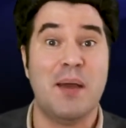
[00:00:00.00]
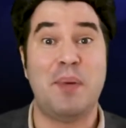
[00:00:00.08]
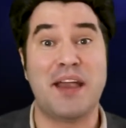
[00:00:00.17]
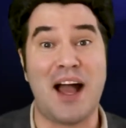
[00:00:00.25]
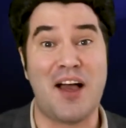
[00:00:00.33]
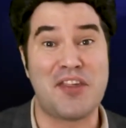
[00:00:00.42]

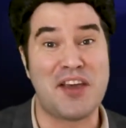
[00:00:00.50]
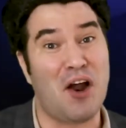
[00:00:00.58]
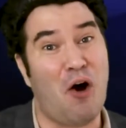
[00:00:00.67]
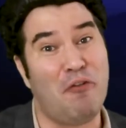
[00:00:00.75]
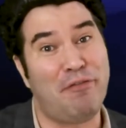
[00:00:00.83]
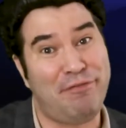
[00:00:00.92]
because it
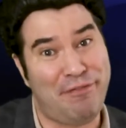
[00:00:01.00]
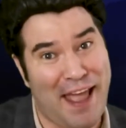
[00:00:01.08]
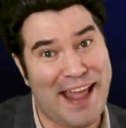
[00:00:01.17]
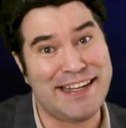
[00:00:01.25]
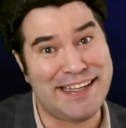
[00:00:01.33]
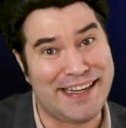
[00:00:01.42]

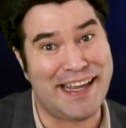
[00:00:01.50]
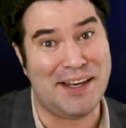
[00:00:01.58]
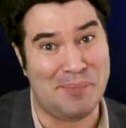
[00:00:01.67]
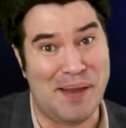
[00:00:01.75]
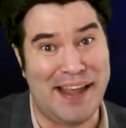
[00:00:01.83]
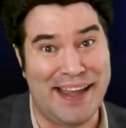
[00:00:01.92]

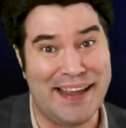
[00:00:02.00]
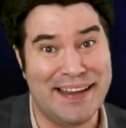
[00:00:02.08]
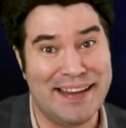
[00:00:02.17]
offended me.